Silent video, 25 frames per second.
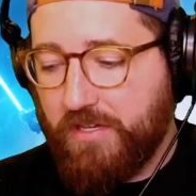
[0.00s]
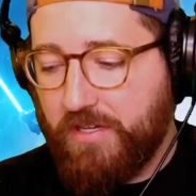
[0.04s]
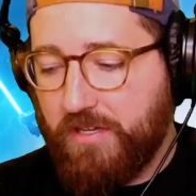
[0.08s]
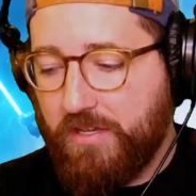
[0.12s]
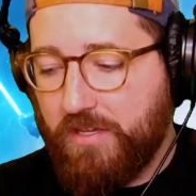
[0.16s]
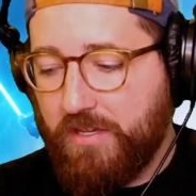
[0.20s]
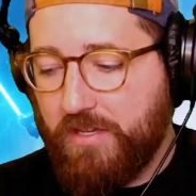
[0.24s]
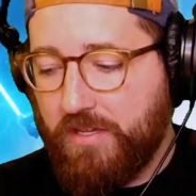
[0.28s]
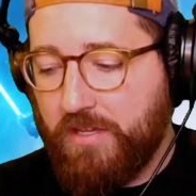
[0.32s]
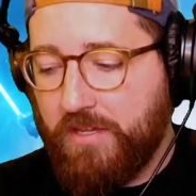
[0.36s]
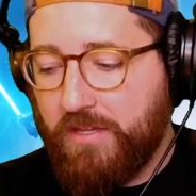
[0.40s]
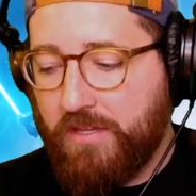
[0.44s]

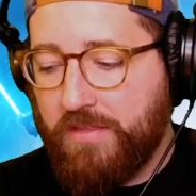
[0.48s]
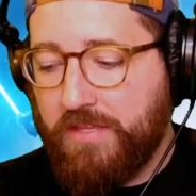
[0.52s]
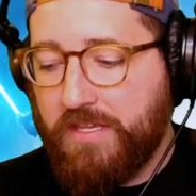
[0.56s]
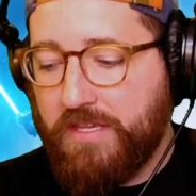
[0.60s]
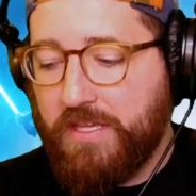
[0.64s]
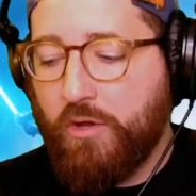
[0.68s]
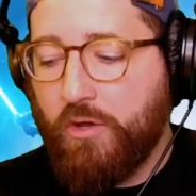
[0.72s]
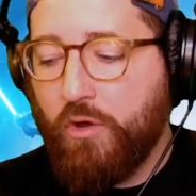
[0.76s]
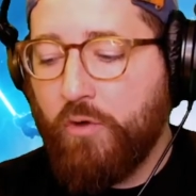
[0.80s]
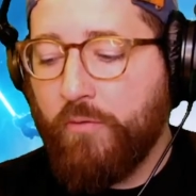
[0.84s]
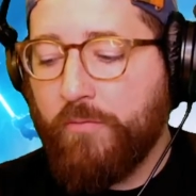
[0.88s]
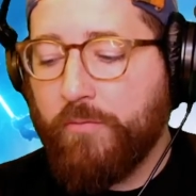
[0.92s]

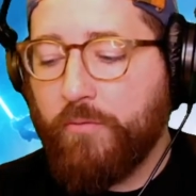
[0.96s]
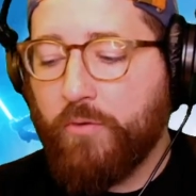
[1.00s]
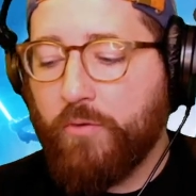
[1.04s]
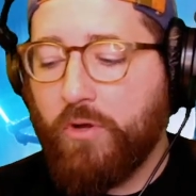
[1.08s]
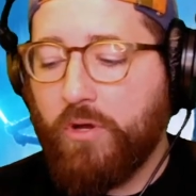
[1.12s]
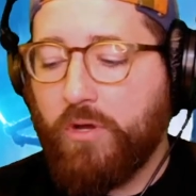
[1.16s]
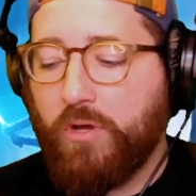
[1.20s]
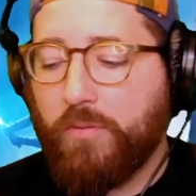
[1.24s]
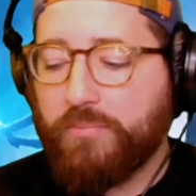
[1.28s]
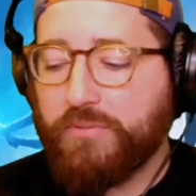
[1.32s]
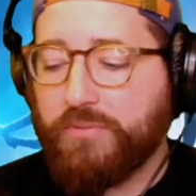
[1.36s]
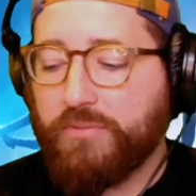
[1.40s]
the
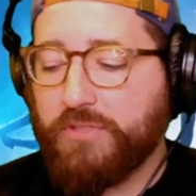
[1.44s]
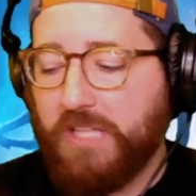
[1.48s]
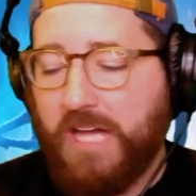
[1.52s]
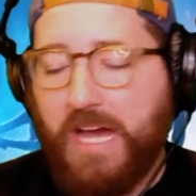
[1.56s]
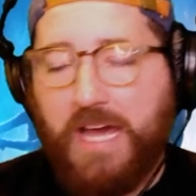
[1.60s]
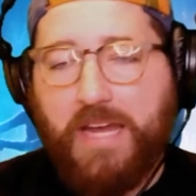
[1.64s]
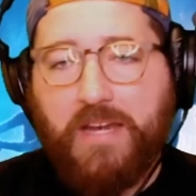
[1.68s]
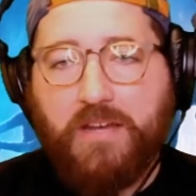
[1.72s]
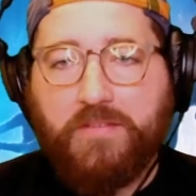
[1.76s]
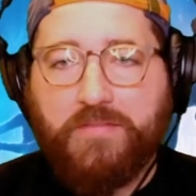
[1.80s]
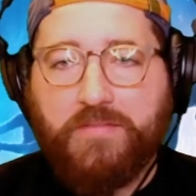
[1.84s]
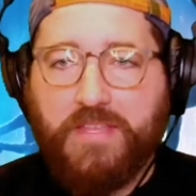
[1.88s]
overall
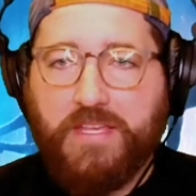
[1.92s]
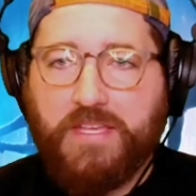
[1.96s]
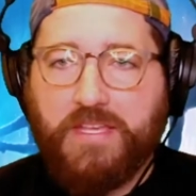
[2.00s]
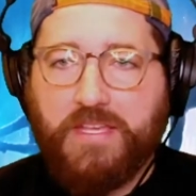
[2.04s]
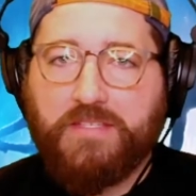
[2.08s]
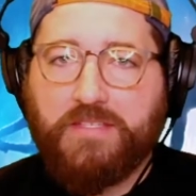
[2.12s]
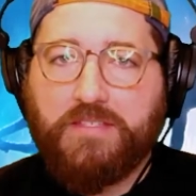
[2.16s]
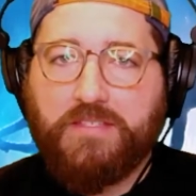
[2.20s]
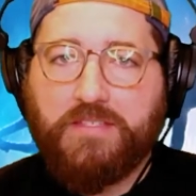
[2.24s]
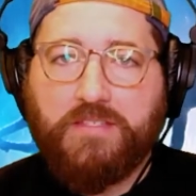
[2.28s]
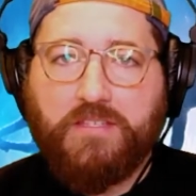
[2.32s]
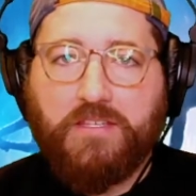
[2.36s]
plot of
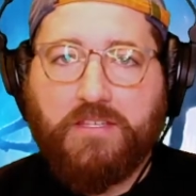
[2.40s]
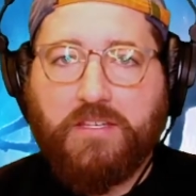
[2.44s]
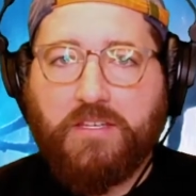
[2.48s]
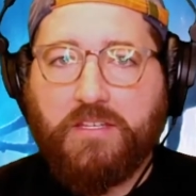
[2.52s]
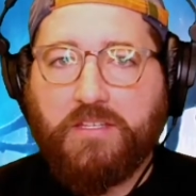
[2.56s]
this,